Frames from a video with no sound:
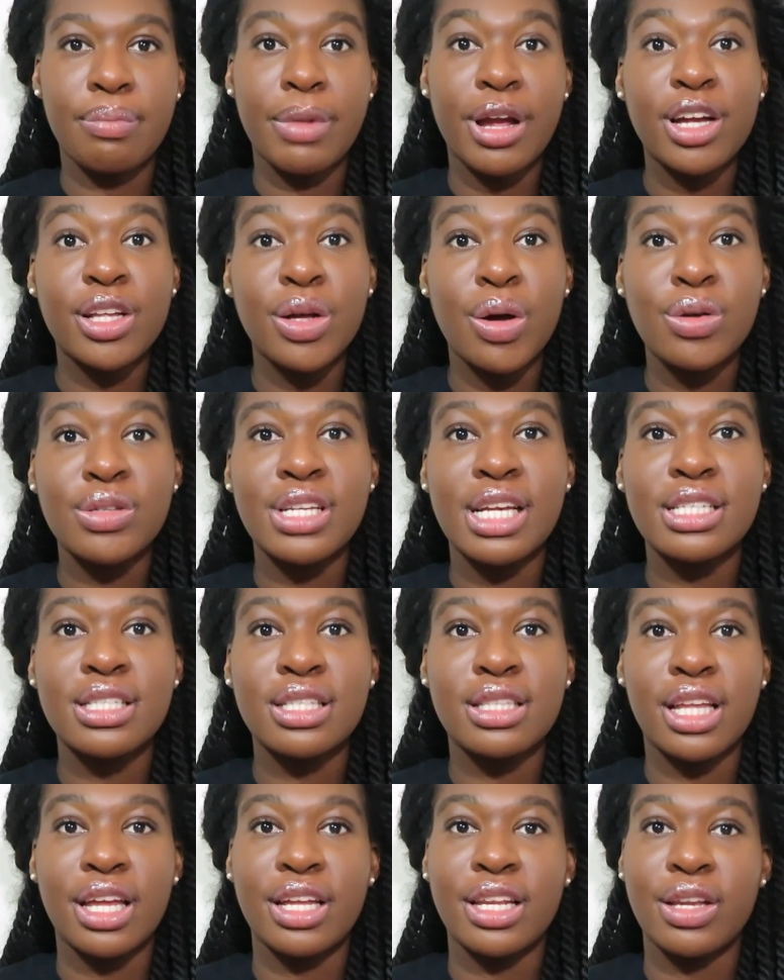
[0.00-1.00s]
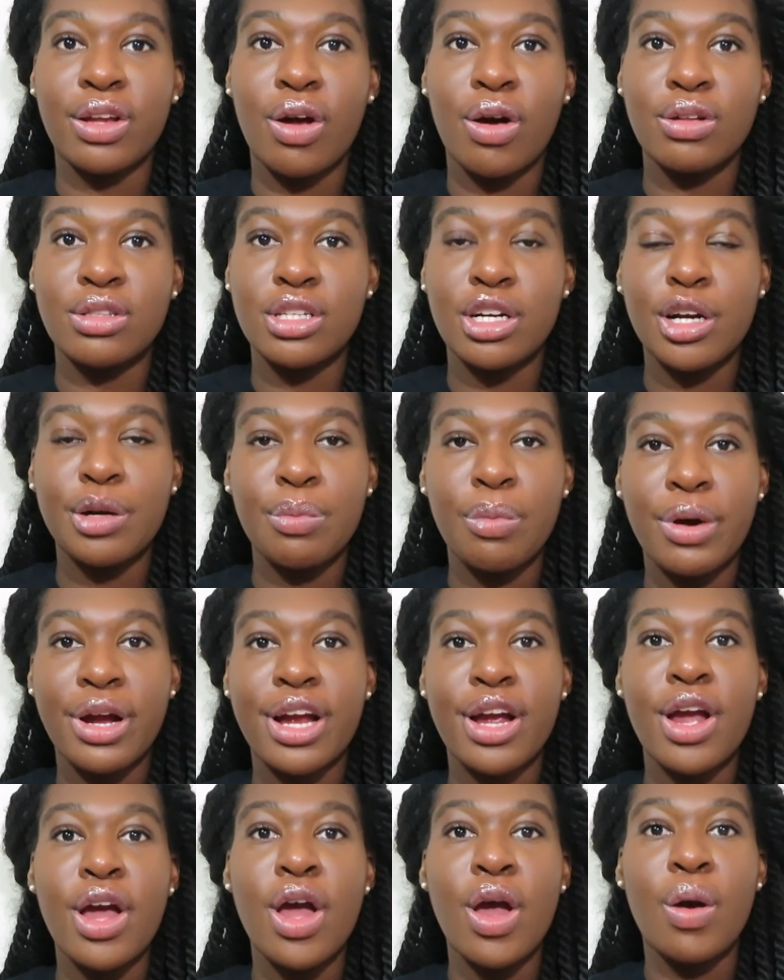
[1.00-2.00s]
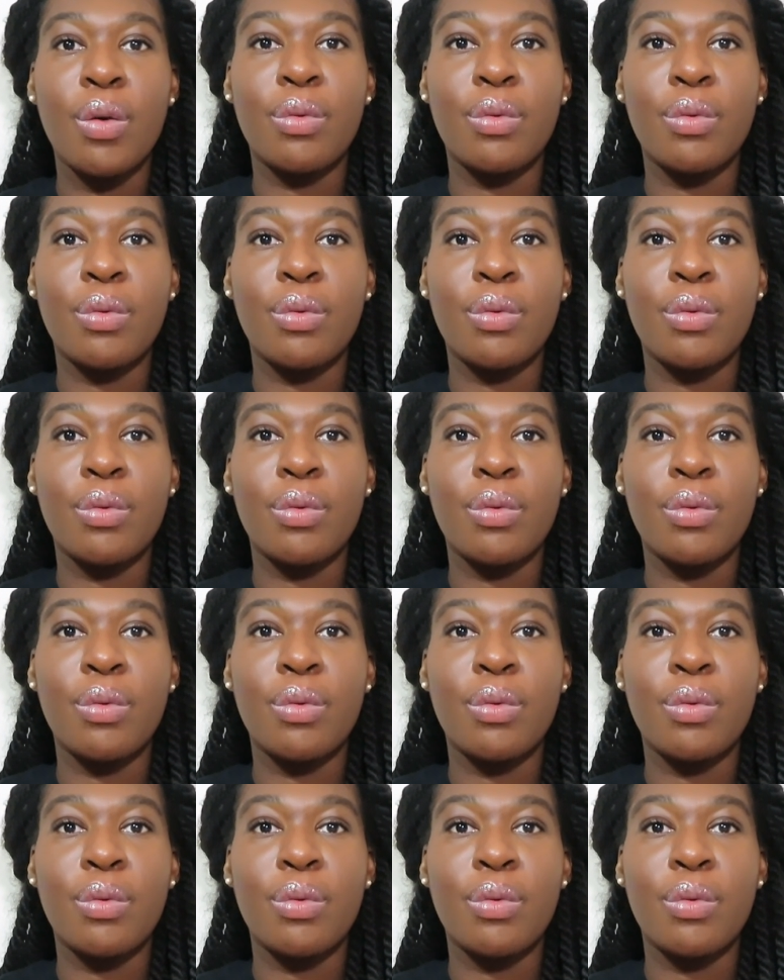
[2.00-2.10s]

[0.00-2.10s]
Maryland also has a thing called Terpware,